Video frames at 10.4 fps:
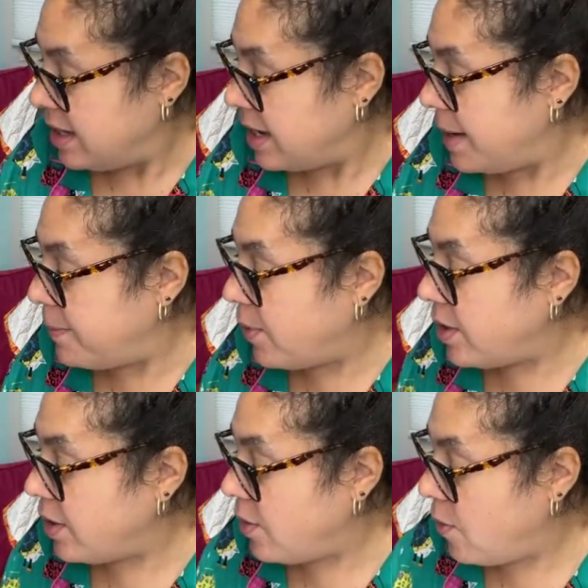I
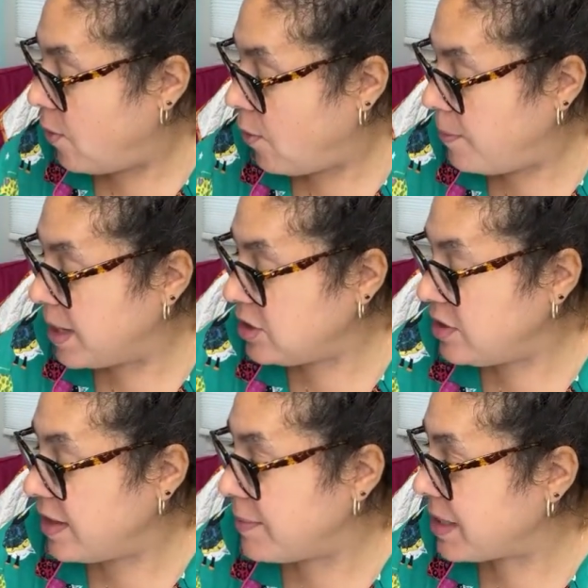bought a whole
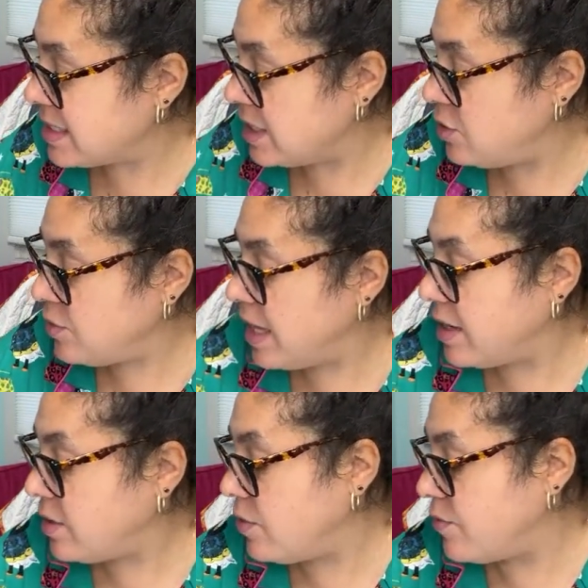bunch of them because I do
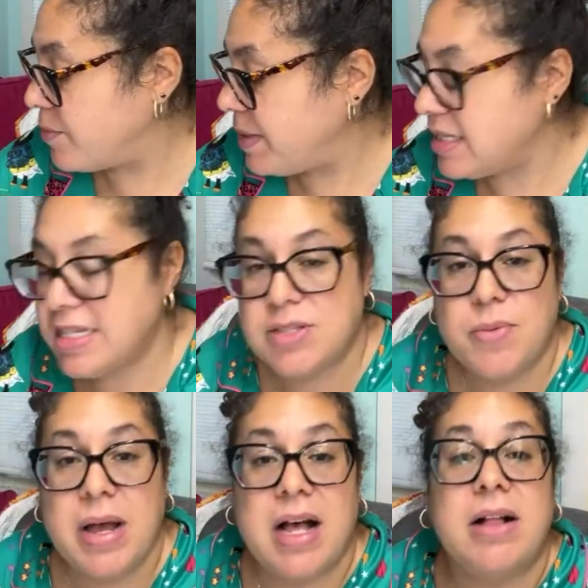like Clover pins as
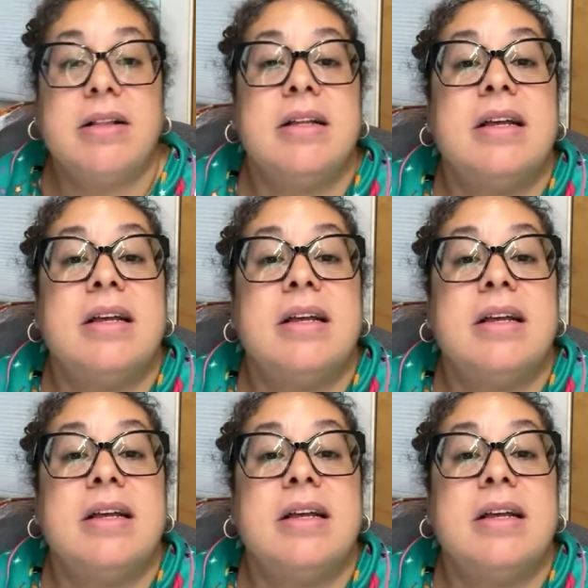well,